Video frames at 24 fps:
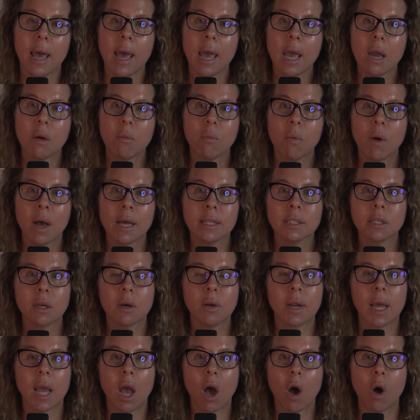It runs
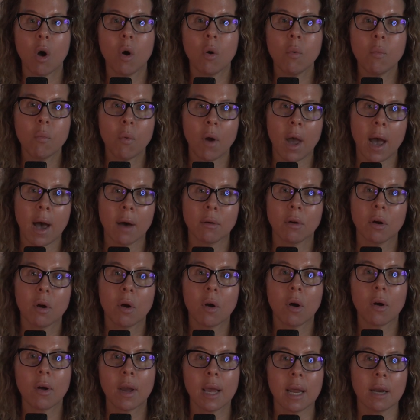on a home router
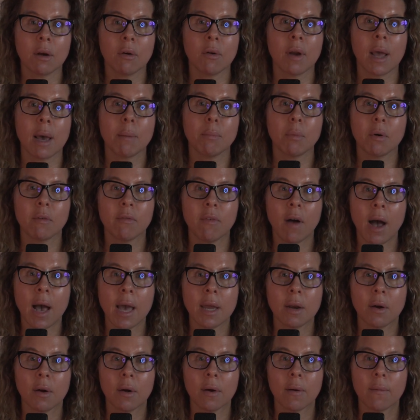or internet
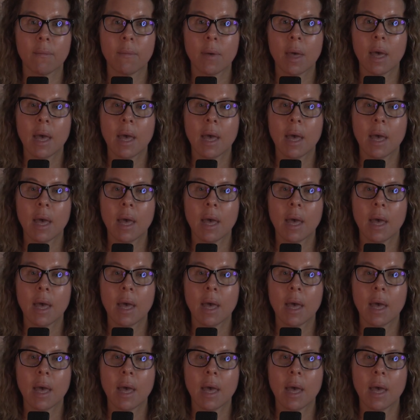provider,